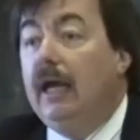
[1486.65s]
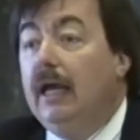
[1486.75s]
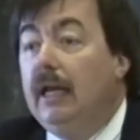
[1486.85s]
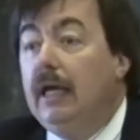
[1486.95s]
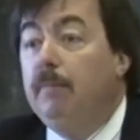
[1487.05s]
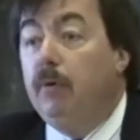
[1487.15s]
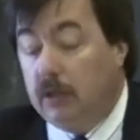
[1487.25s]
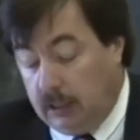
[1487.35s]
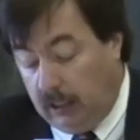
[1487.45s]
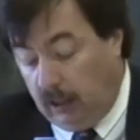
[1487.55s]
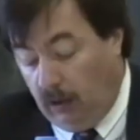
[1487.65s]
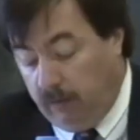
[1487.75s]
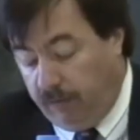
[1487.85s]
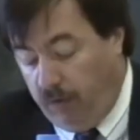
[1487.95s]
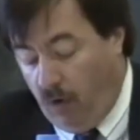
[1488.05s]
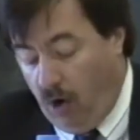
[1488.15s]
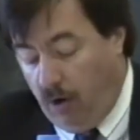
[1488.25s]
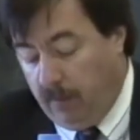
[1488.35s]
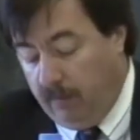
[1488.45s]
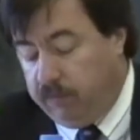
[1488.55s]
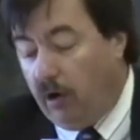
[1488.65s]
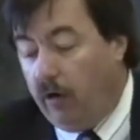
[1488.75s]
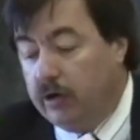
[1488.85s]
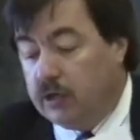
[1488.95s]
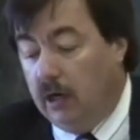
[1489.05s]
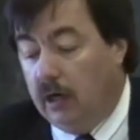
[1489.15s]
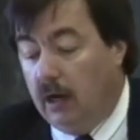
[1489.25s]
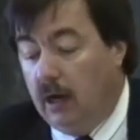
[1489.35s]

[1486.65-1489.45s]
any particular form of flourishing,